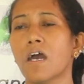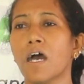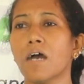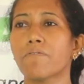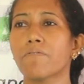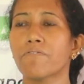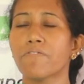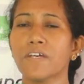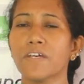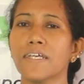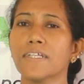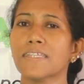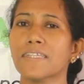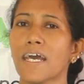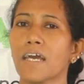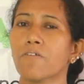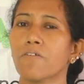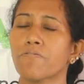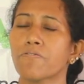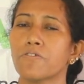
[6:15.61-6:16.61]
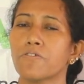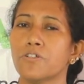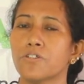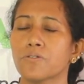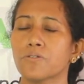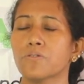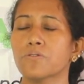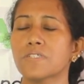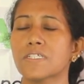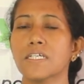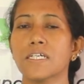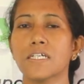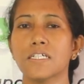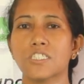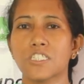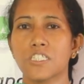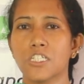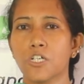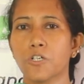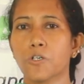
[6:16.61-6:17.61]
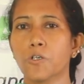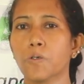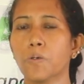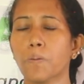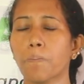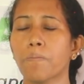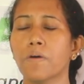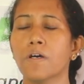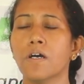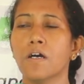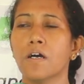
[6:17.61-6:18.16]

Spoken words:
I'm very thankful to CHD Group,